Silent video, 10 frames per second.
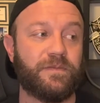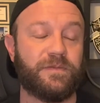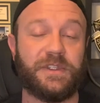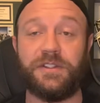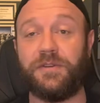
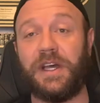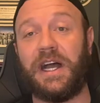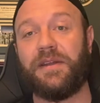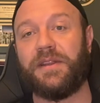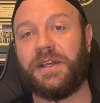to do
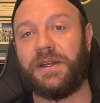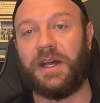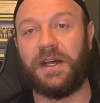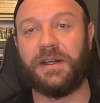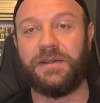that, then
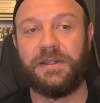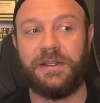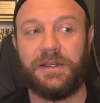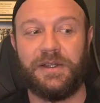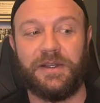uh,
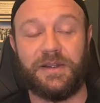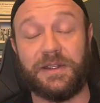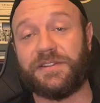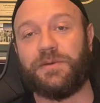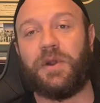then
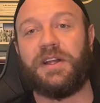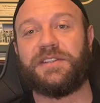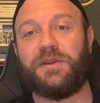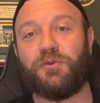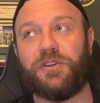it's a
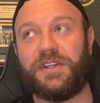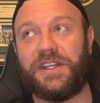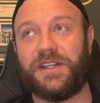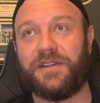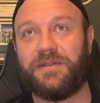it's a
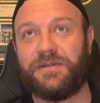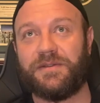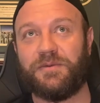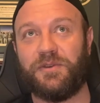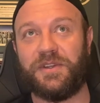really
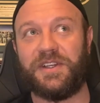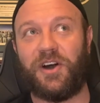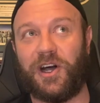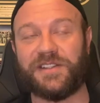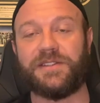really
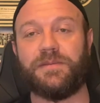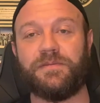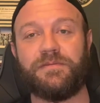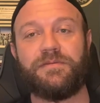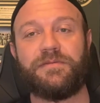
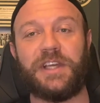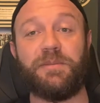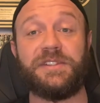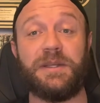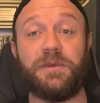awesome
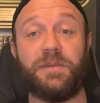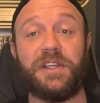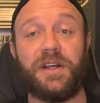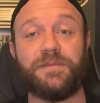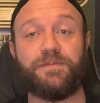type of team to
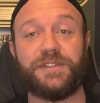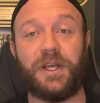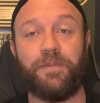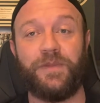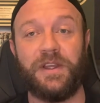be on.
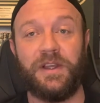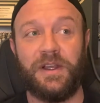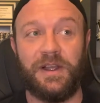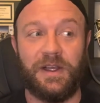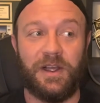So
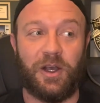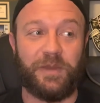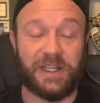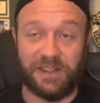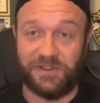hope
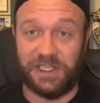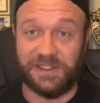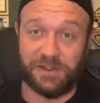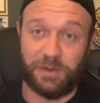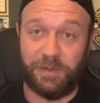that gives you
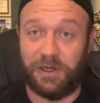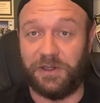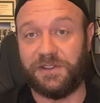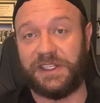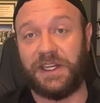guys a little bit better
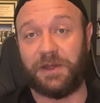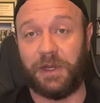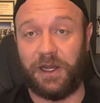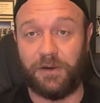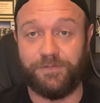understanding
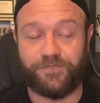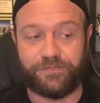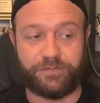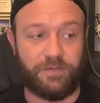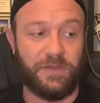about
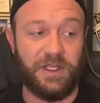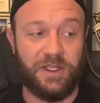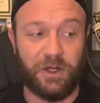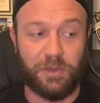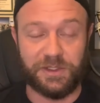
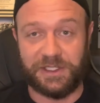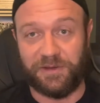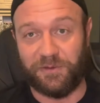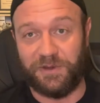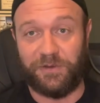you know
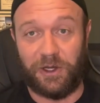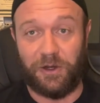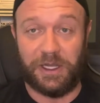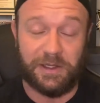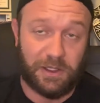military free
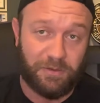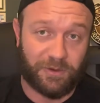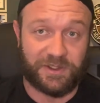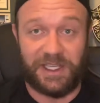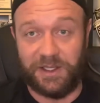fall, Halo
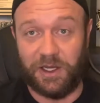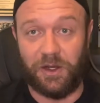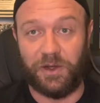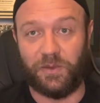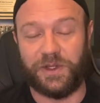versus
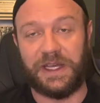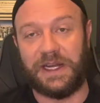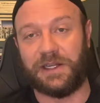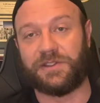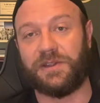Halo, and what that
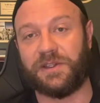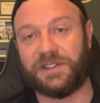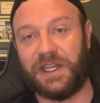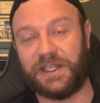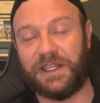actually
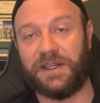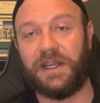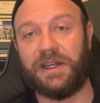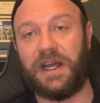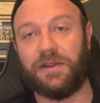looks like
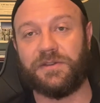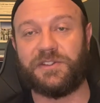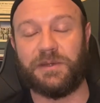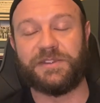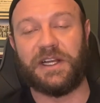and and how those
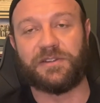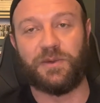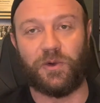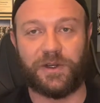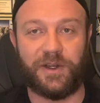jumps
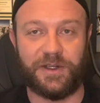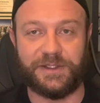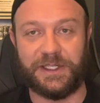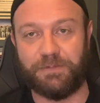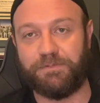actually work on a
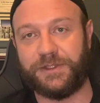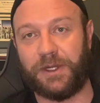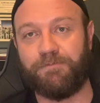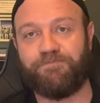team. So